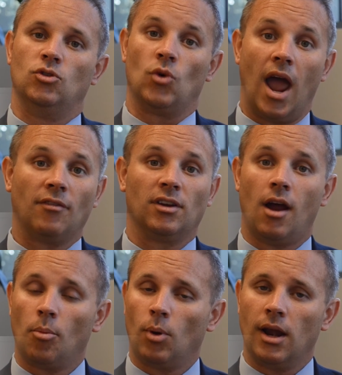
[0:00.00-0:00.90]
draft an
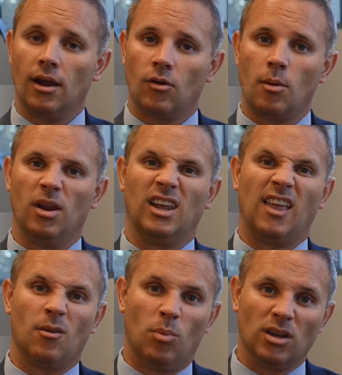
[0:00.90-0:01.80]
operating agreement and
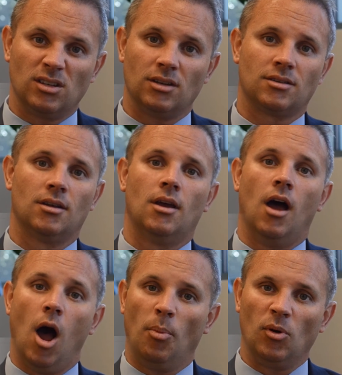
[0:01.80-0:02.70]
get the business
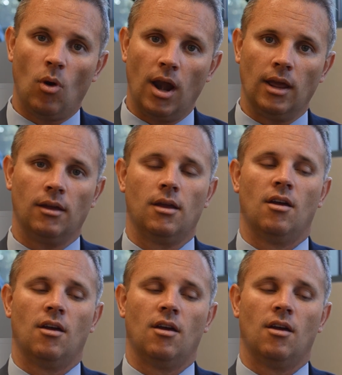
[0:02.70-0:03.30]
up and running,